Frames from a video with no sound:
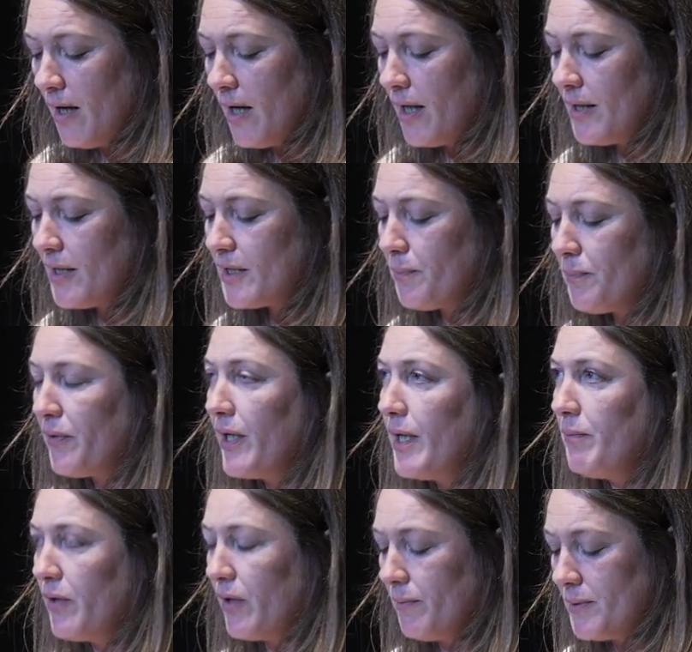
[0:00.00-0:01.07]
In this
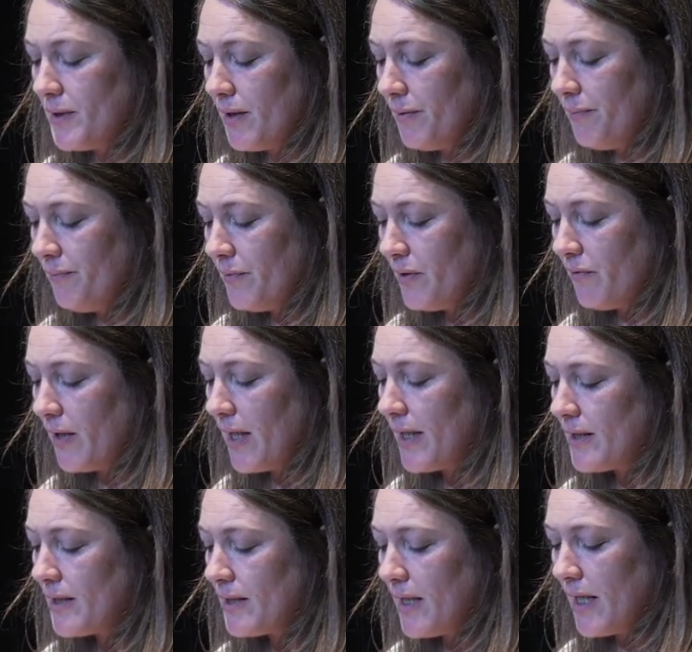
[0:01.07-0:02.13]
supreme Grimser, the
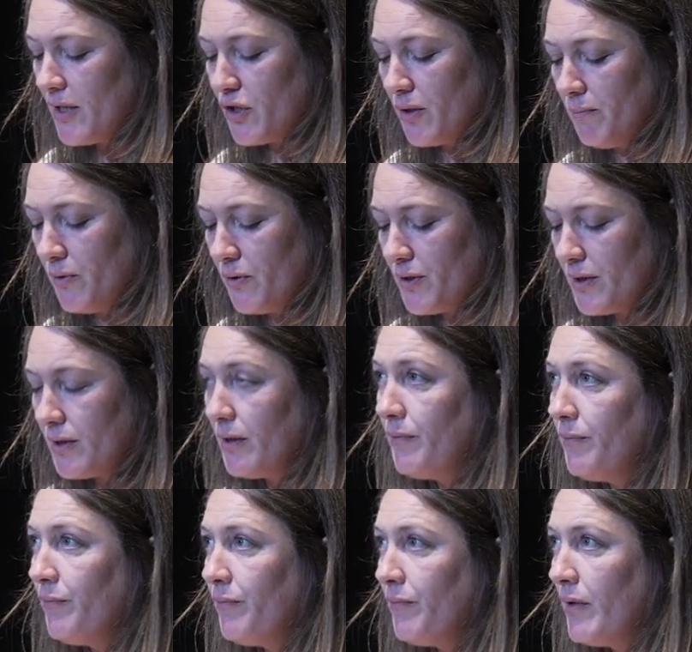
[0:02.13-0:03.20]
Relantas nation must,
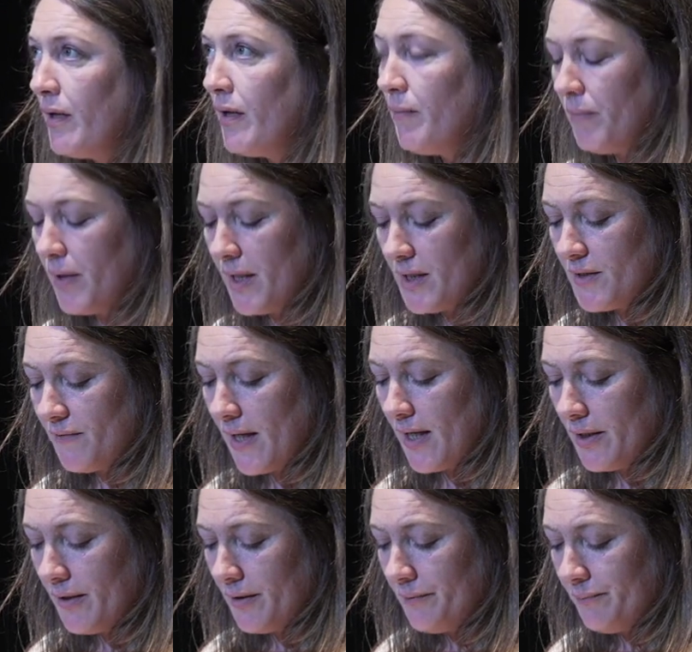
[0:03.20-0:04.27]
by its
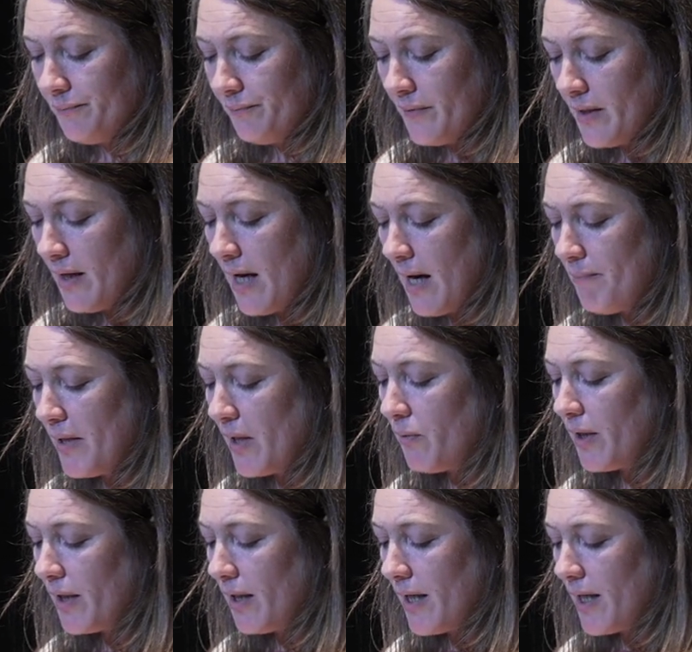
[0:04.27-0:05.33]
valour and big
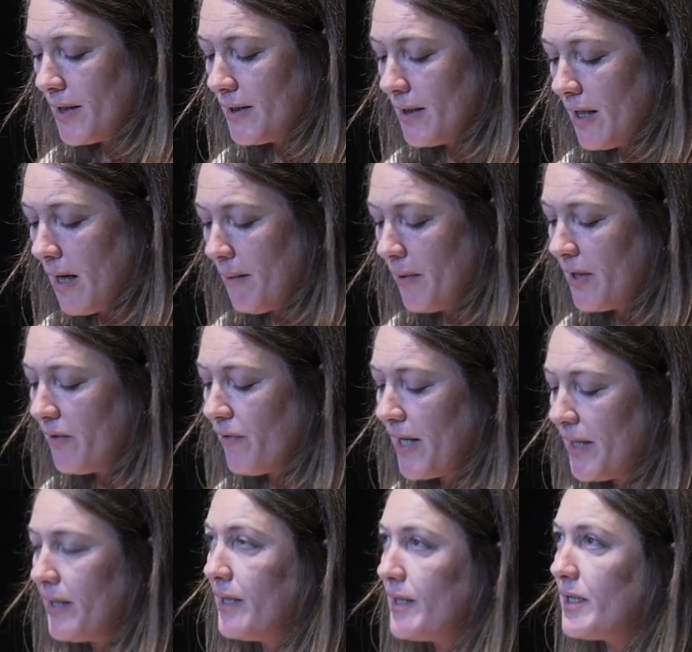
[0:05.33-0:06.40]
wad lart, and by the
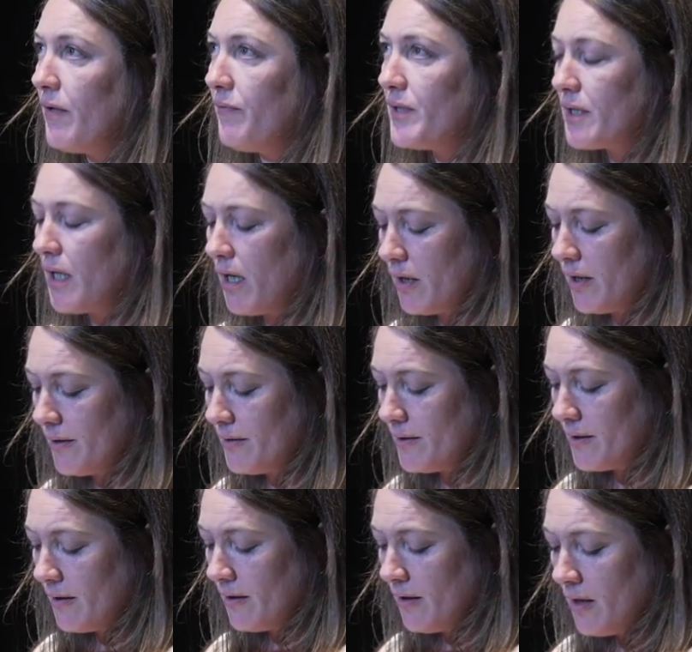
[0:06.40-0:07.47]
readiness of its goblins,
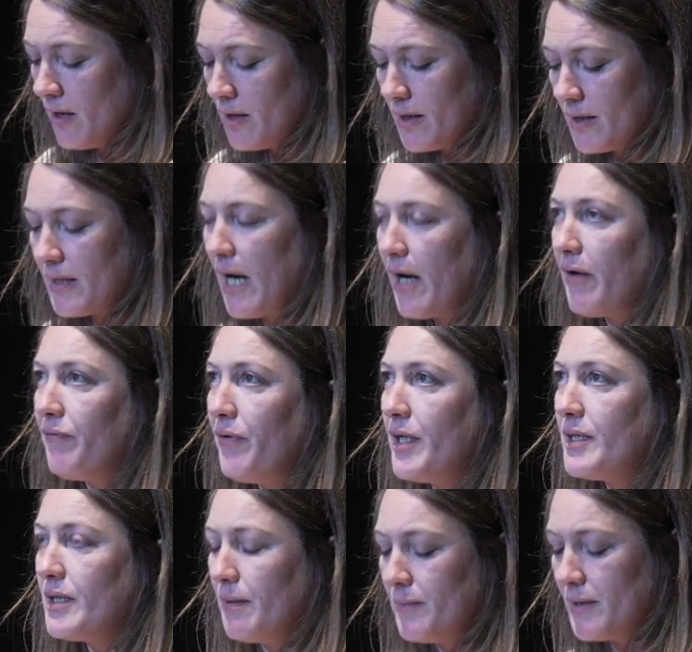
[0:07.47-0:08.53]
to sacrifice
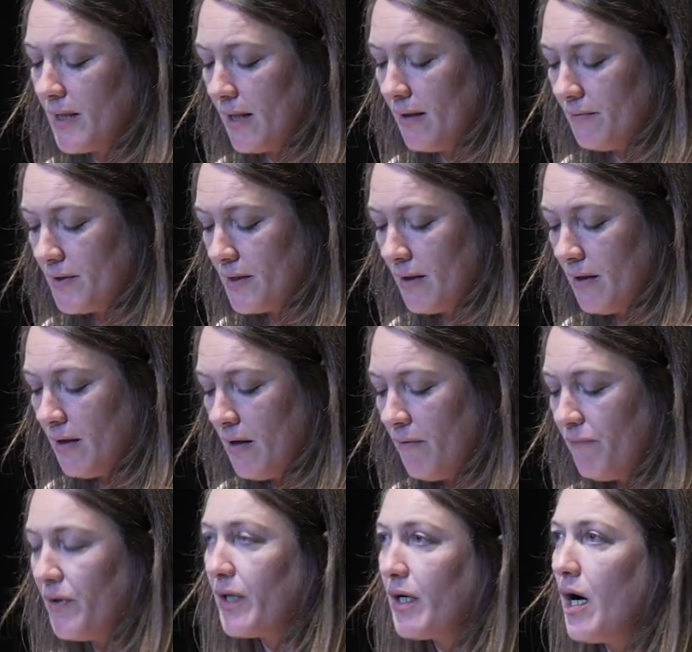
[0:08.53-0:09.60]
themselves
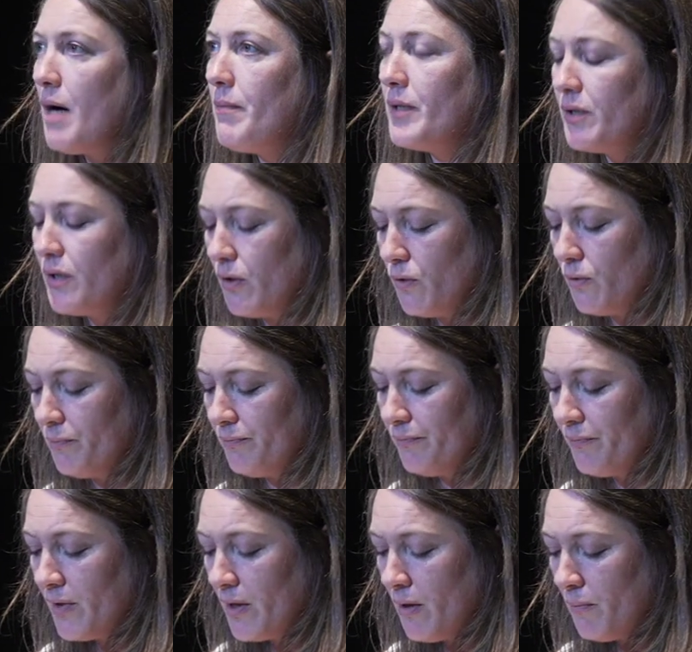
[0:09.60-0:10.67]
for the common tone,
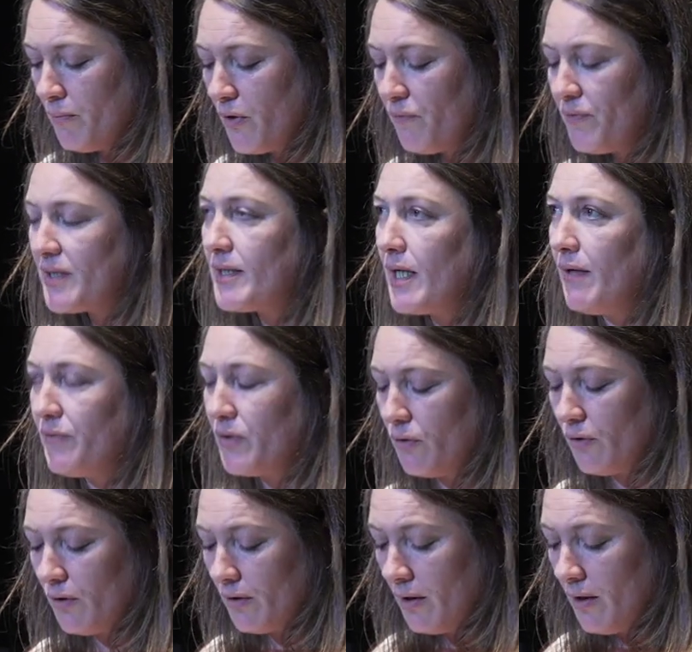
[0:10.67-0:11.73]
prove itself
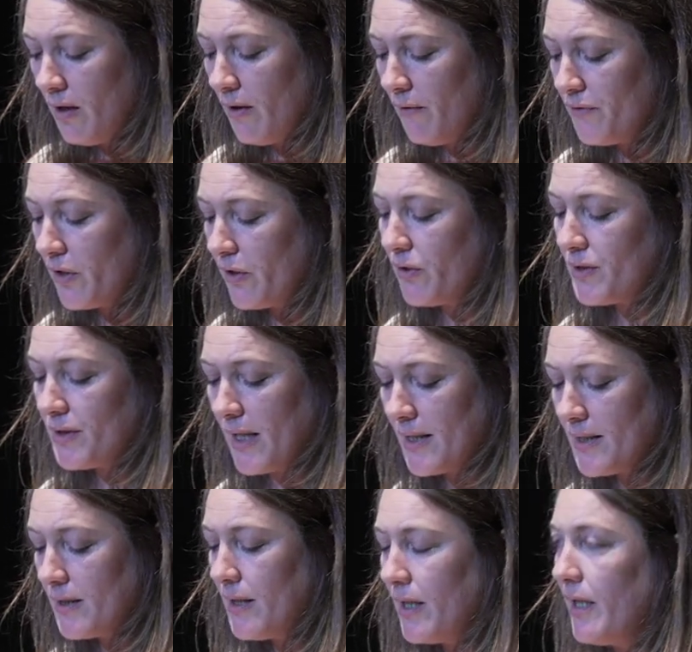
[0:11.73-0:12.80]
full of the august
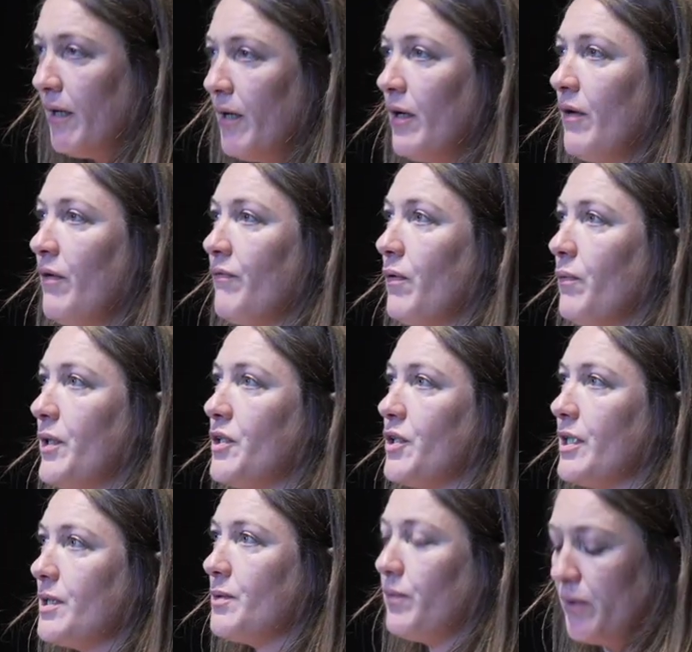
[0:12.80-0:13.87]
destiny for which it
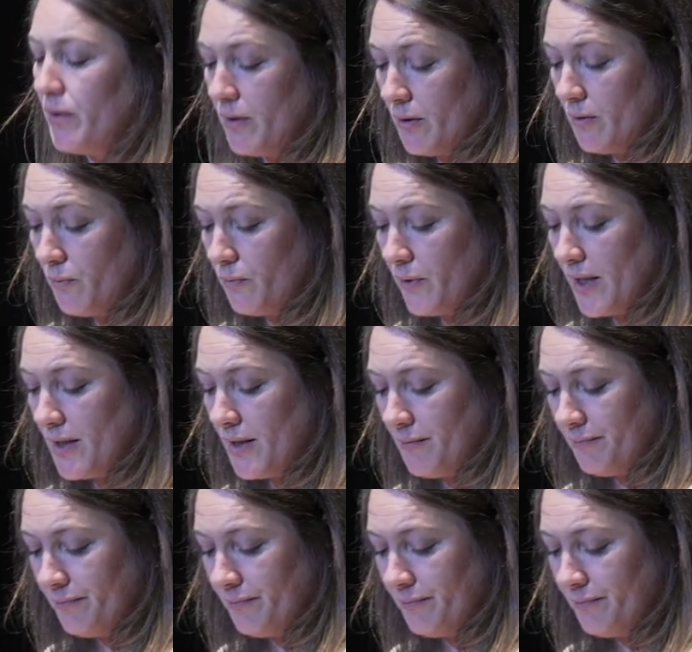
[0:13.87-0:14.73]
is with.